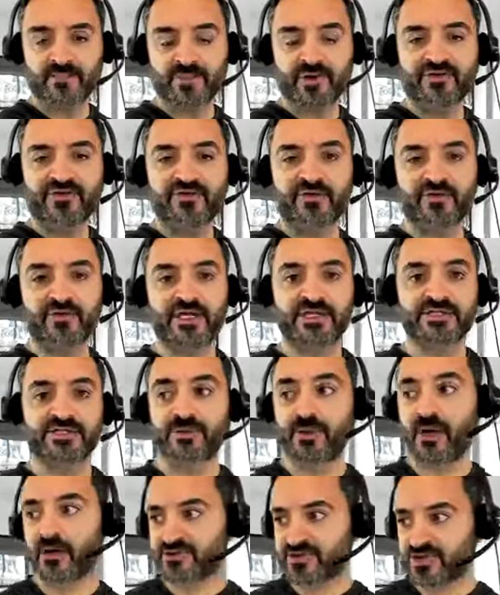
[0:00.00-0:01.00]
personal
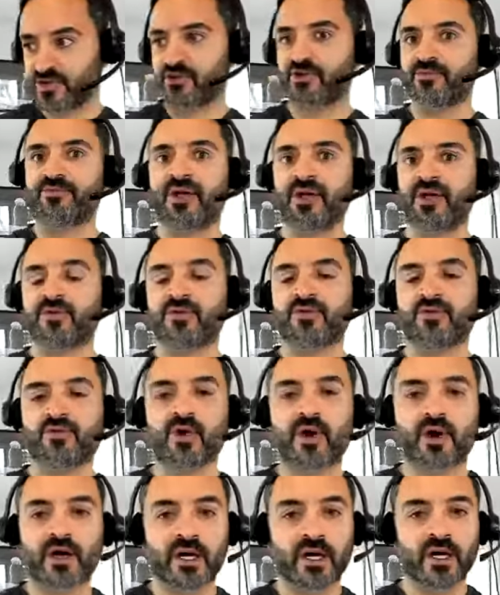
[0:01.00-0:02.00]
relationship. I was codependent with
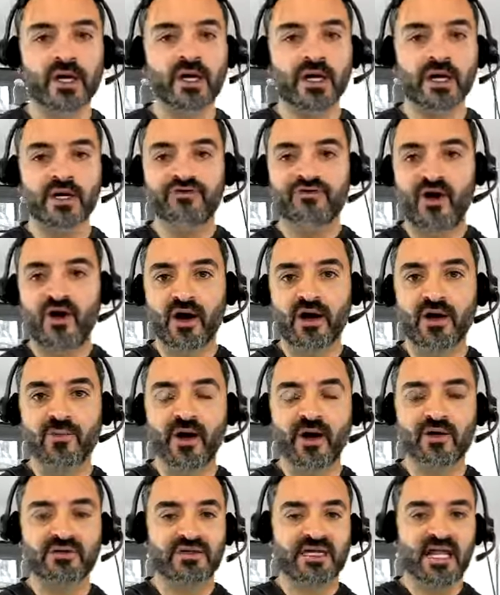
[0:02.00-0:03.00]
work. Talk
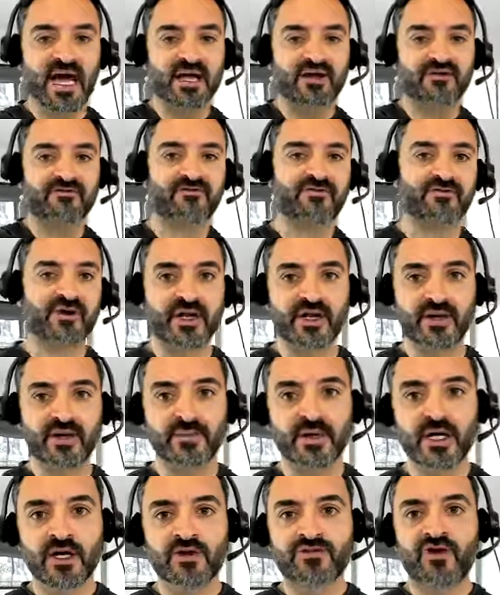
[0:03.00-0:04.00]
about lack of freedom.
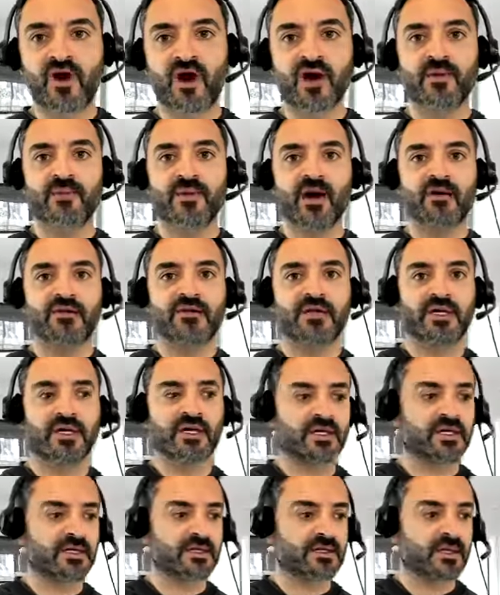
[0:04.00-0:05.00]
Talk about
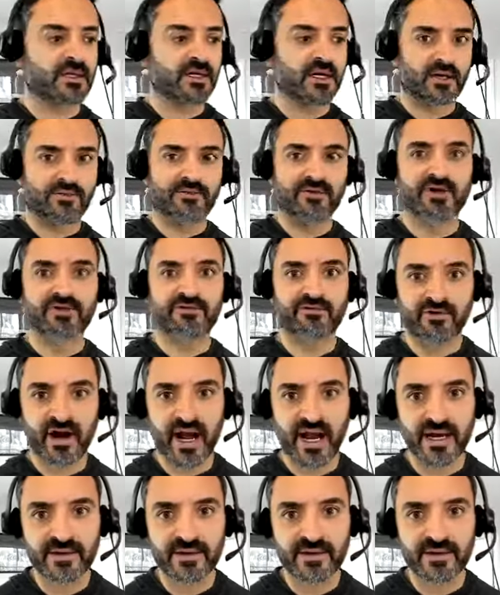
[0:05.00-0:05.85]
uh, a regret.